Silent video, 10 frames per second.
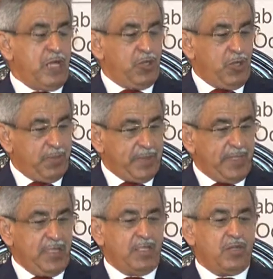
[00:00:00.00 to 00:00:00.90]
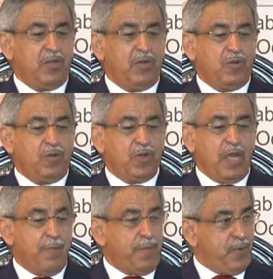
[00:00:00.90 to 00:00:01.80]
adopted or
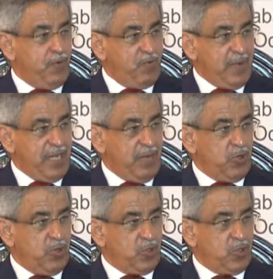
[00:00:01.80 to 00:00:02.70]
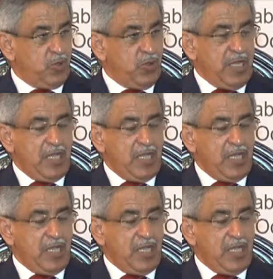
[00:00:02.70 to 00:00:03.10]
approved by WHO.